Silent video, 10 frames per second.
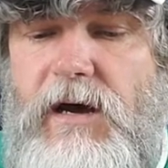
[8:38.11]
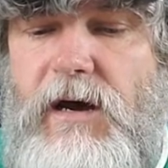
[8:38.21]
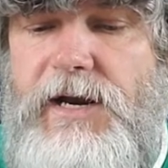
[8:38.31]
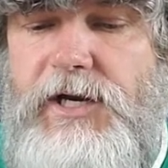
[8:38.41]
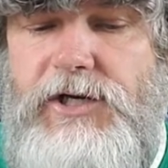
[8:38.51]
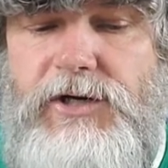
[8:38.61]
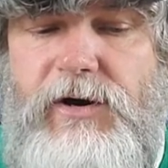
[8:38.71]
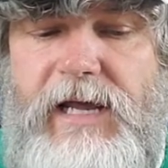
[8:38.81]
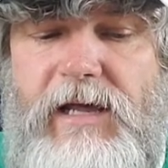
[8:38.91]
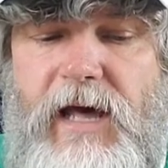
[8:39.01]
on an
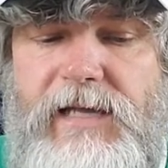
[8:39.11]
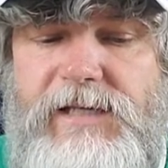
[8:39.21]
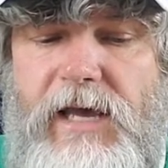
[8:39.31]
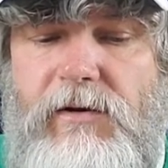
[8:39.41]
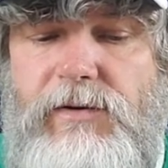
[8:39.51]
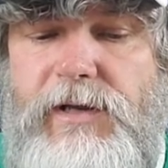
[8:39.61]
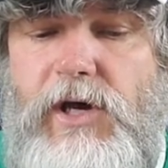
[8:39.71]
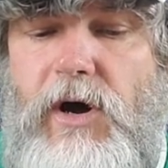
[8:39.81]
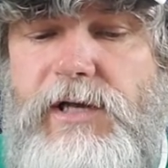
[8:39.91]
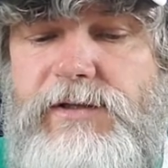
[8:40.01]
attorney and client scale, including
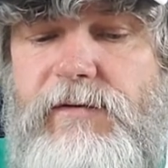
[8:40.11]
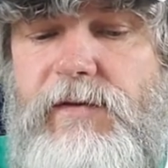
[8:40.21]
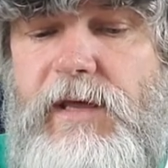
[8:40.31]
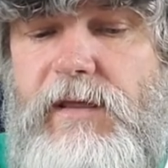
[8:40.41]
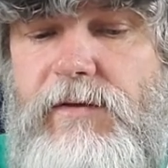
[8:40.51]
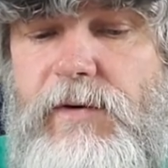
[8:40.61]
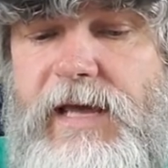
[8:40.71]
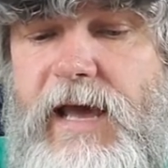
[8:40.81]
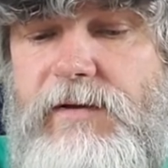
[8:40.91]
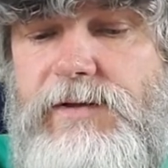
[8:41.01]
the cost of the
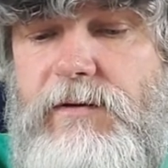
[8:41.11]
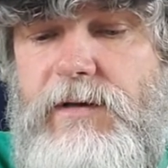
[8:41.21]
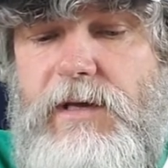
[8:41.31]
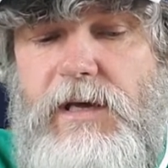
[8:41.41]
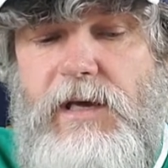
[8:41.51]
3 counsel.